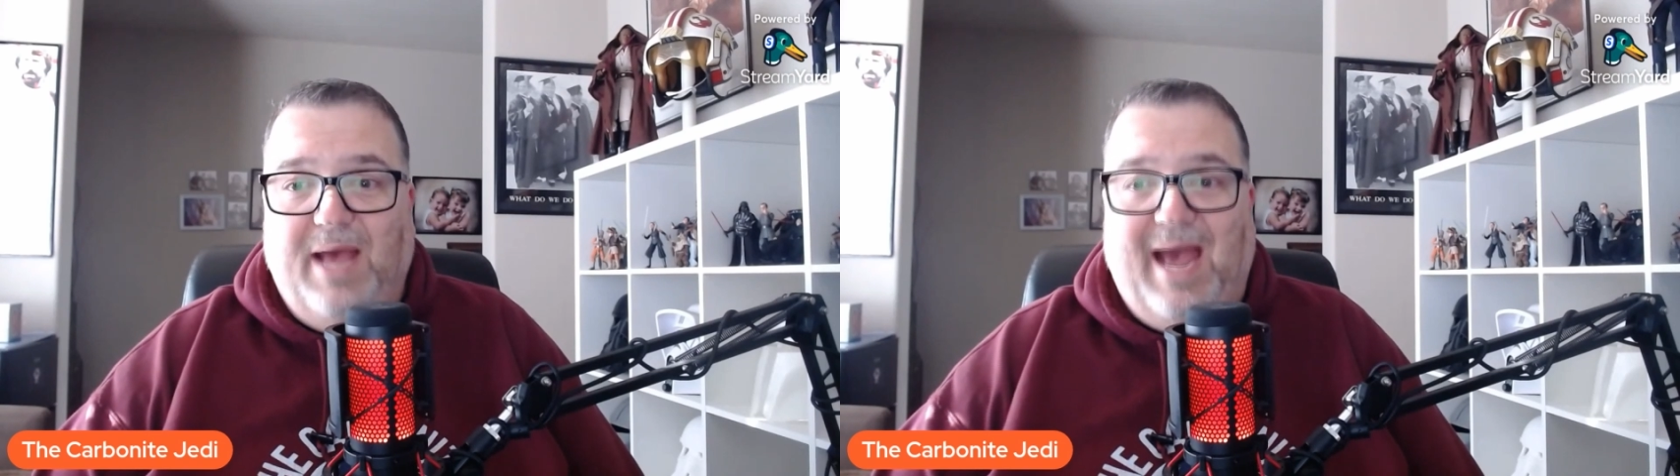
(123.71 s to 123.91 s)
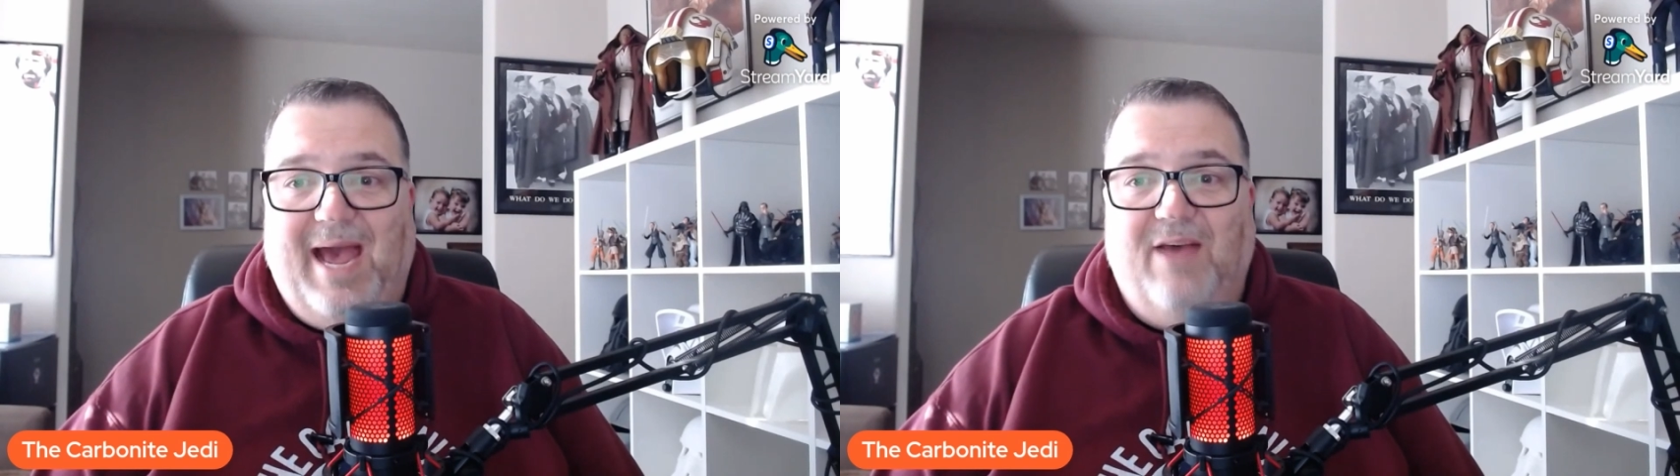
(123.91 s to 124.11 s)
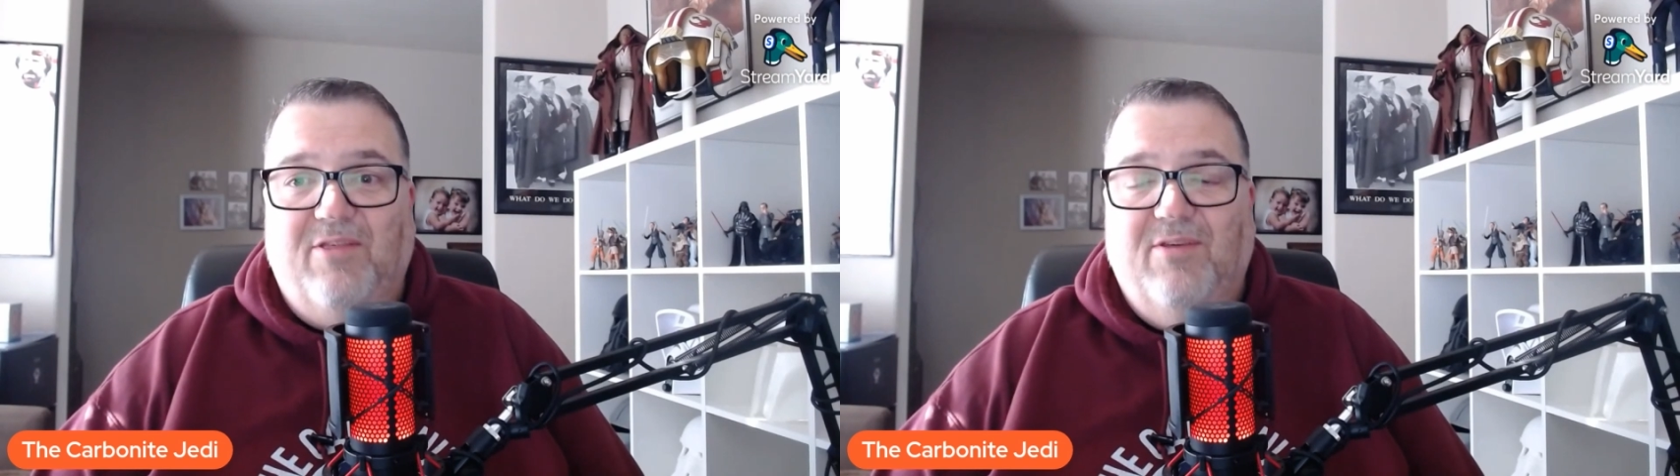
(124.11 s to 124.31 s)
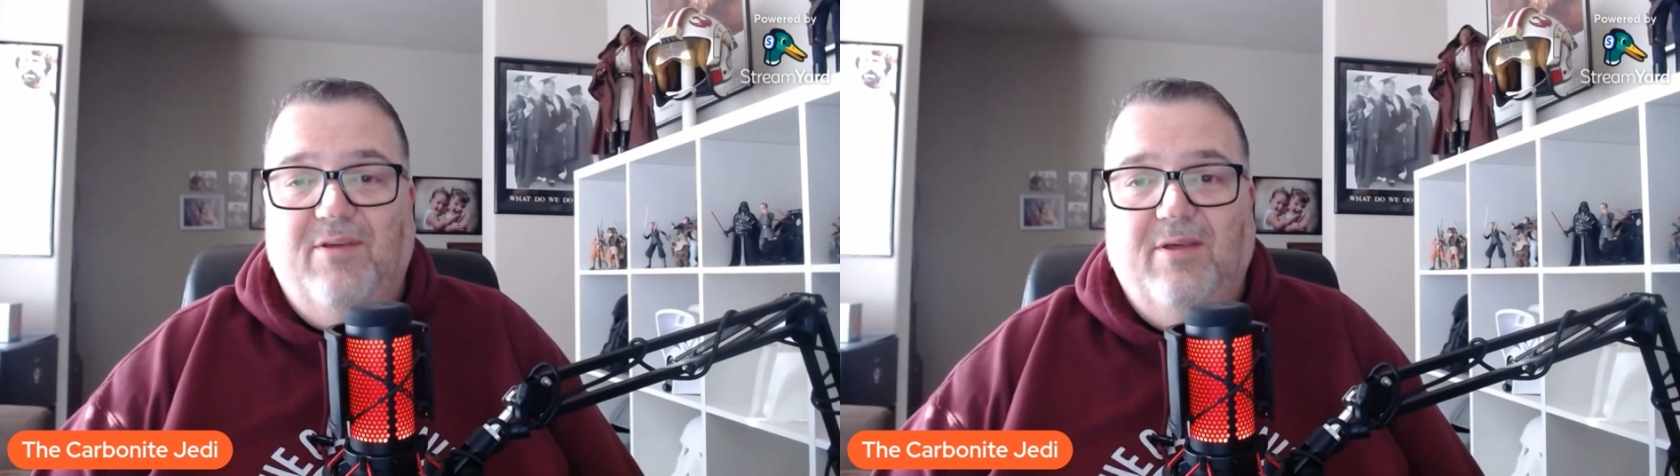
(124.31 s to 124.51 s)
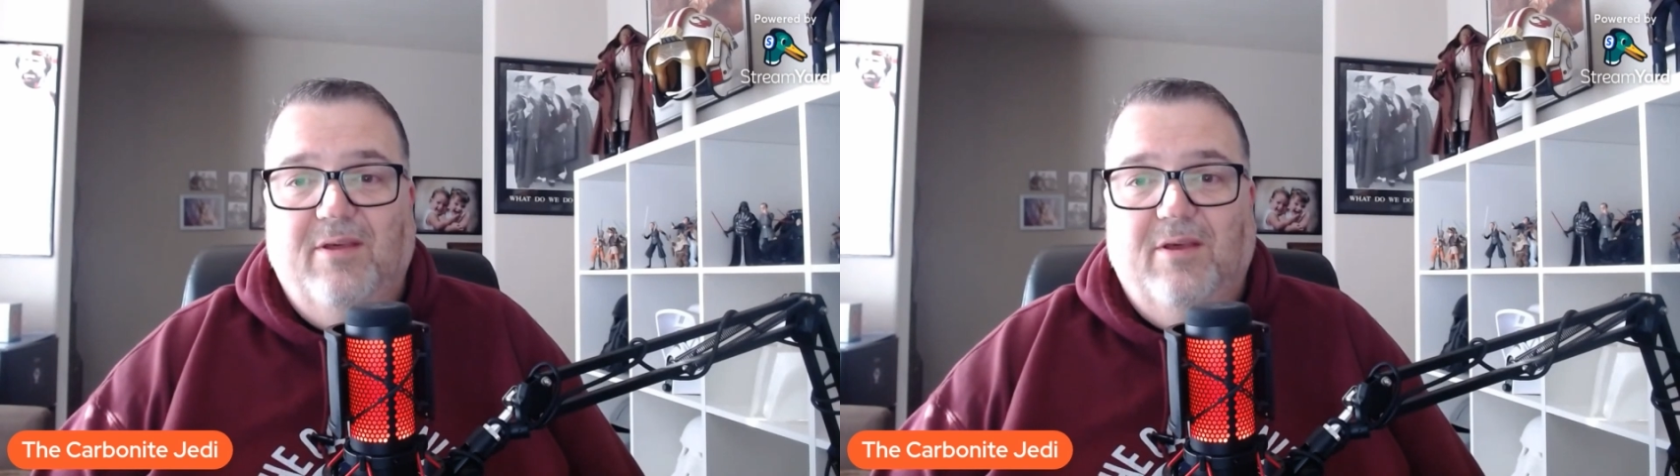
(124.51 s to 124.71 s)
path
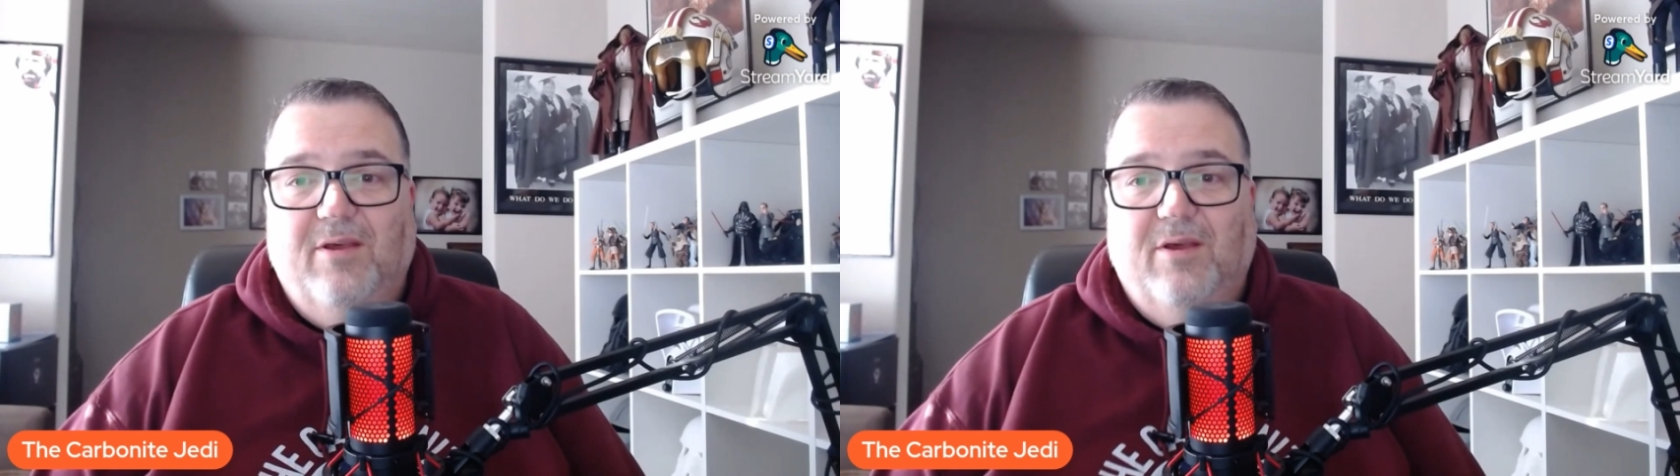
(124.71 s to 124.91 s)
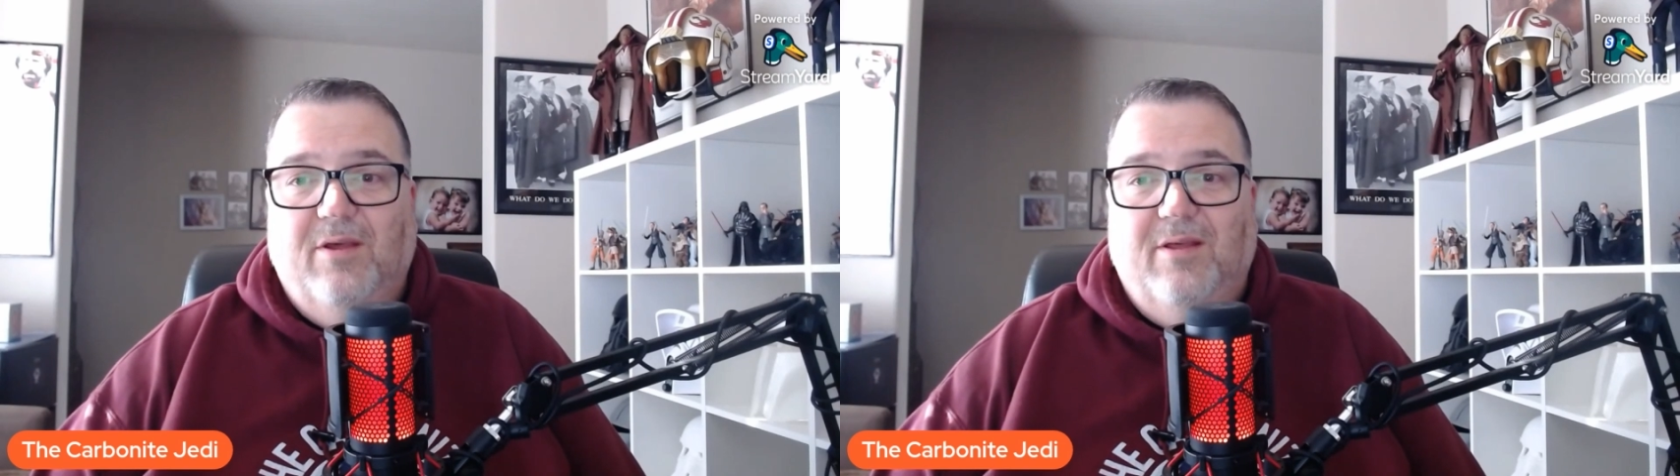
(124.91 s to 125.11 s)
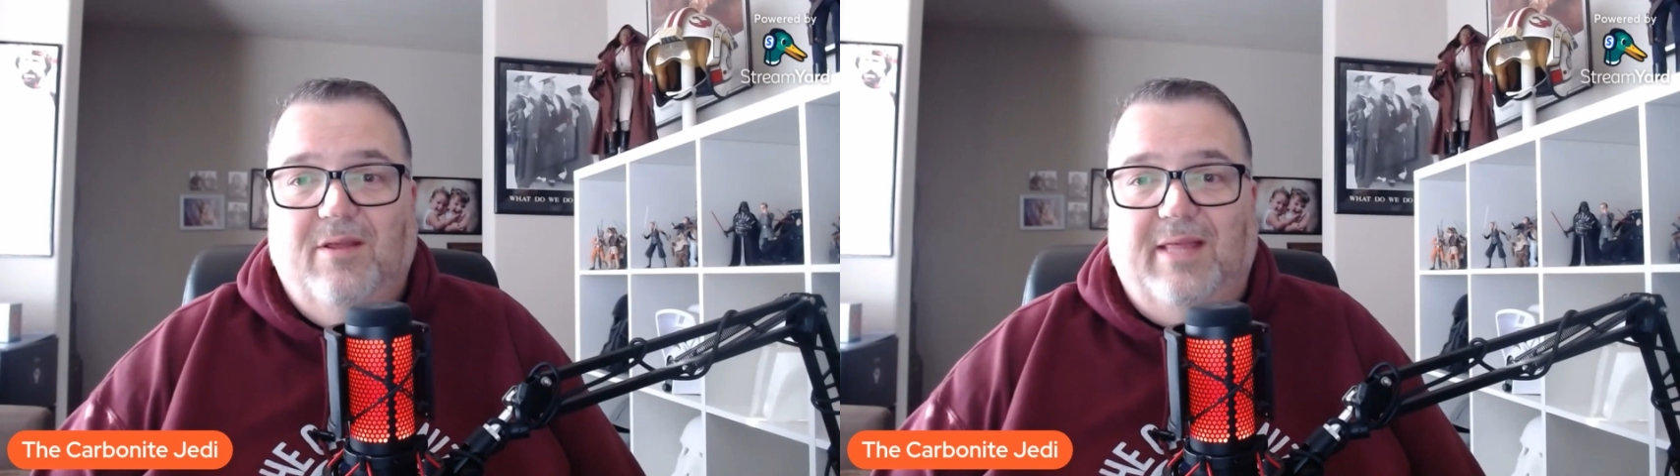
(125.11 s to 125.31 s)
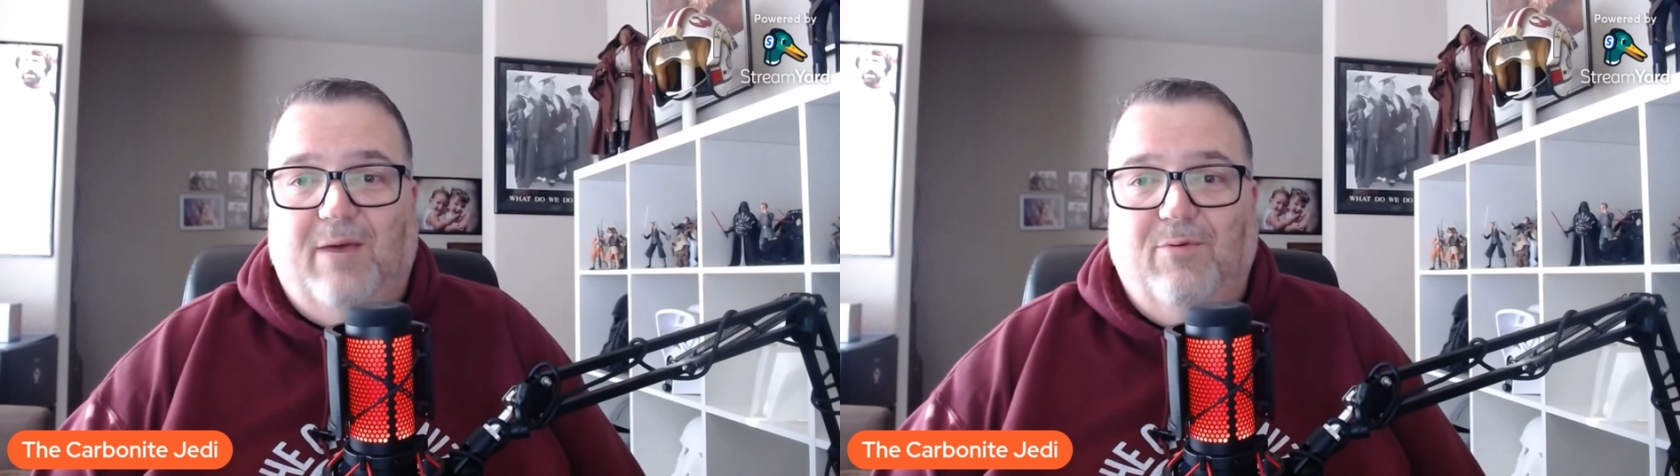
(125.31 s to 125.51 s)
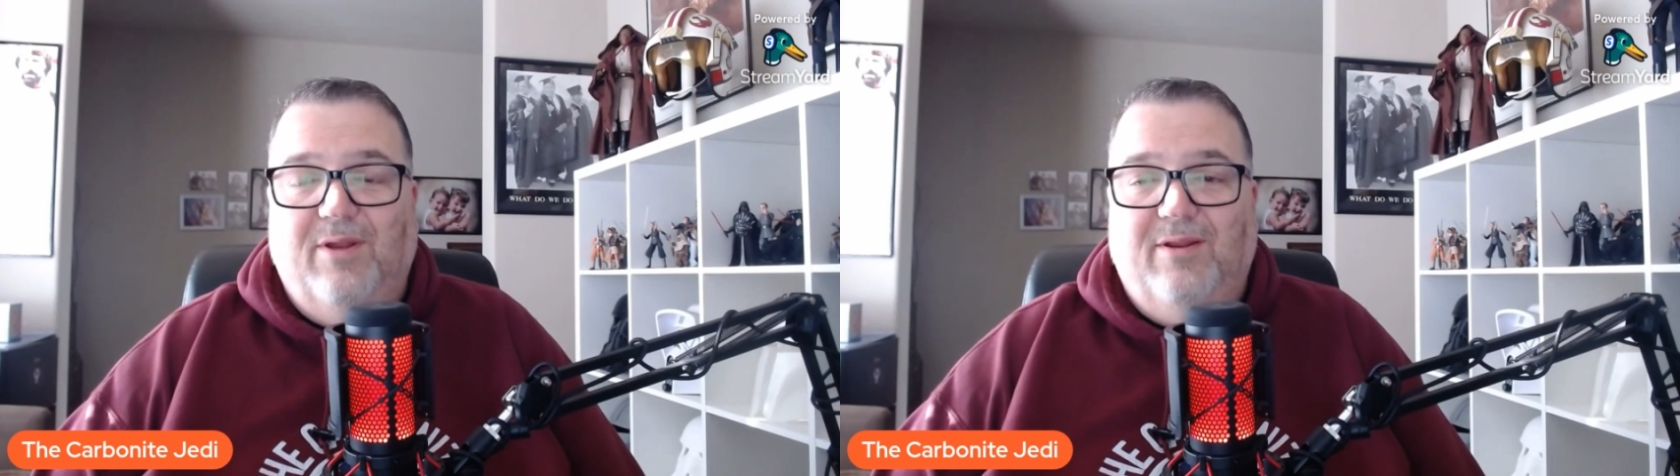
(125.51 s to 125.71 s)

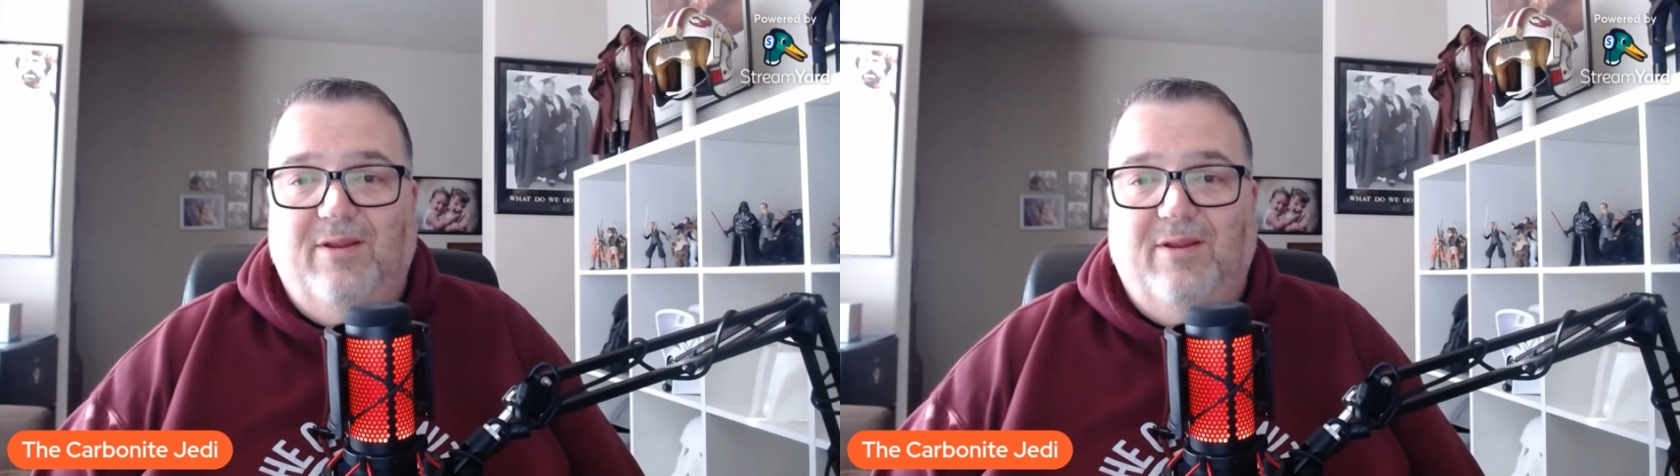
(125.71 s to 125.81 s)
that would,